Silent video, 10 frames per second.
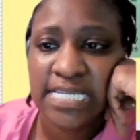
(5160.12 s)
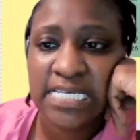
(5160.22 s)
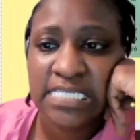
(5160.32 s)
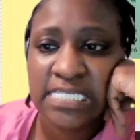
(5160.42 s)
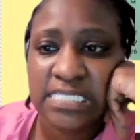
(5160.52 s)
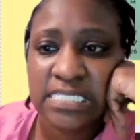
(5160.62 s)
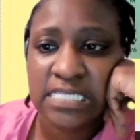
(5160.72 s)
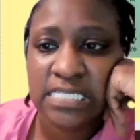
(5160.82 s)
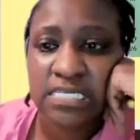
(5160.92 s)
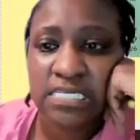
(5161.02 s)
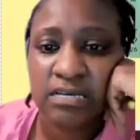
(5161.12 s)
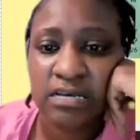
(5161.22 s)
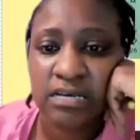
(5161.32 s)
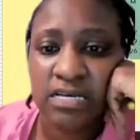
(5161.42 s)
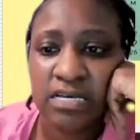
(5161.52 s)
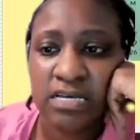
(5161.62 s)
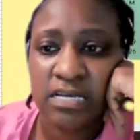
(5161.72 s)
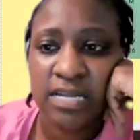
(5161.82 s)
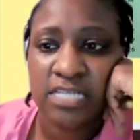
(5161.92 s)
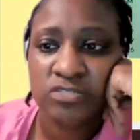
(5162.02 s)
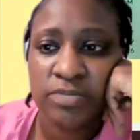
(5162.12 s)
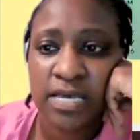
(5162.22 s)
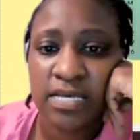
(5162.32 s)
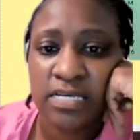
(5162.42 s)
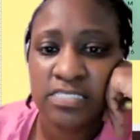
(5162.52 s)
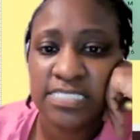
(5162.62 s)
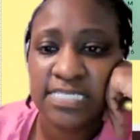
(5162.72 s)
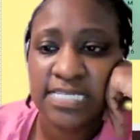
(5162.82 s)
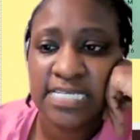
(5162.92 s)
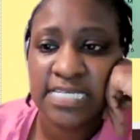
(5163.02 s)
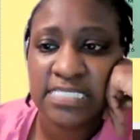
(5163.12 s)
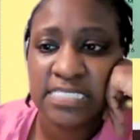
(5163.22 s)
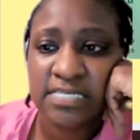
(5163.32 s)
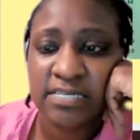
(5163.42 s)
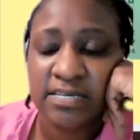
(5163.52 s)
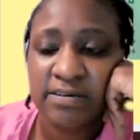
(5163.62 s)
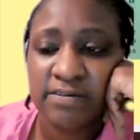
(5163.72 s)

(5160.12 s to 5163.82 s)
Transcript: going to delete, not duplicate, delete.